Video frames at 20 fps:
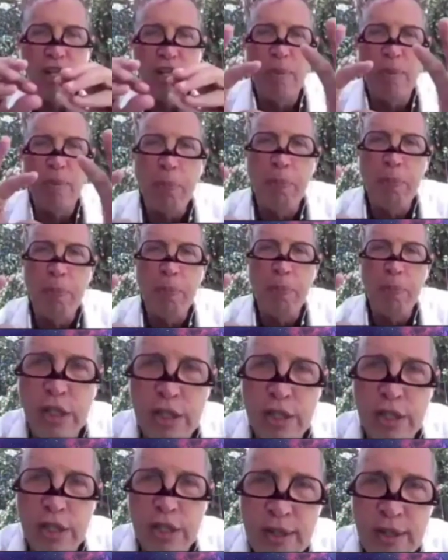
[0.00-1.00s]
You can make
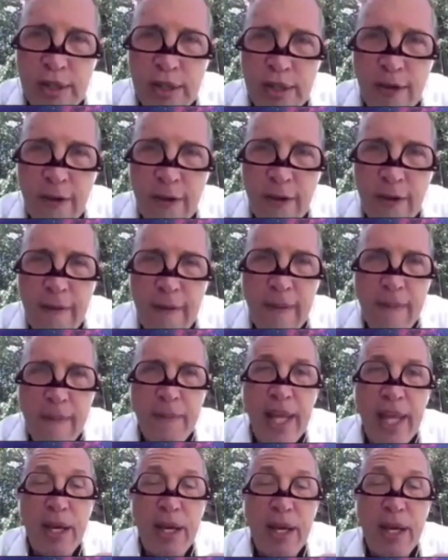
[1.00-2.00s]
pictures.
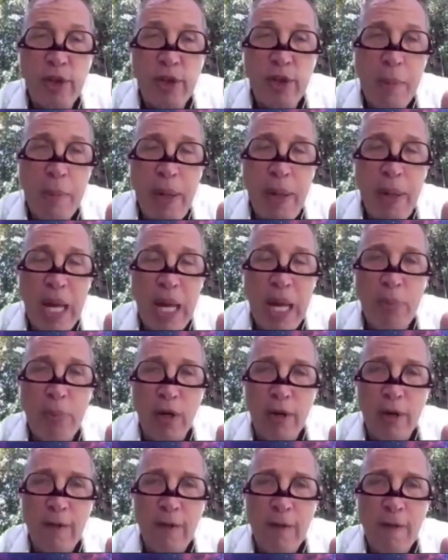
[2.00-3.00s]
And he wrote that
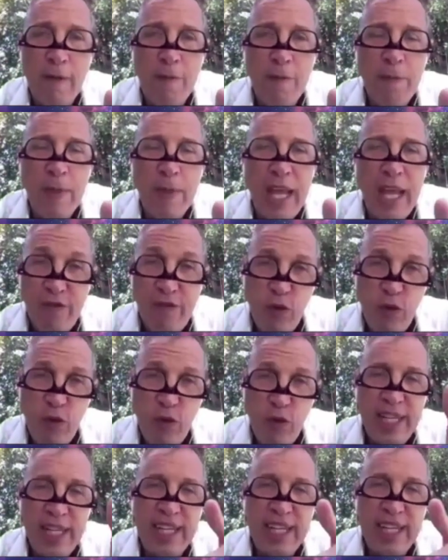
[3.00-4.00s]
paper at
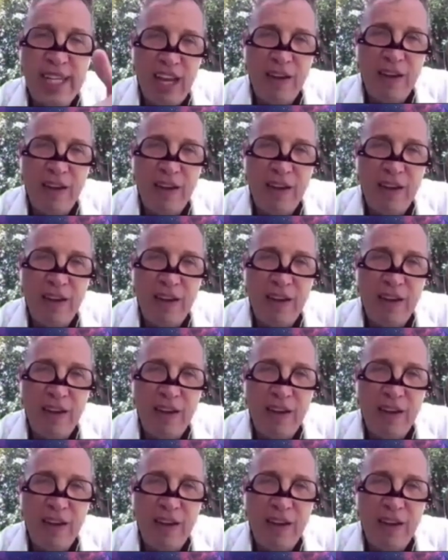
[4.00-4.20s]
14